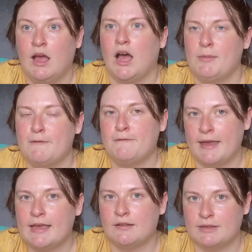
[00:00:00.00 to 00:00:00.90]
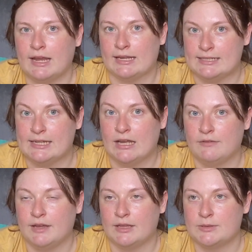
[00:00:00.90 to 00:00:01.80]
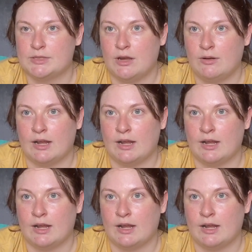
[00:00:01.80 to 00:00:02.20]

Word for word: I'm a fan of the idea of Yellowstone,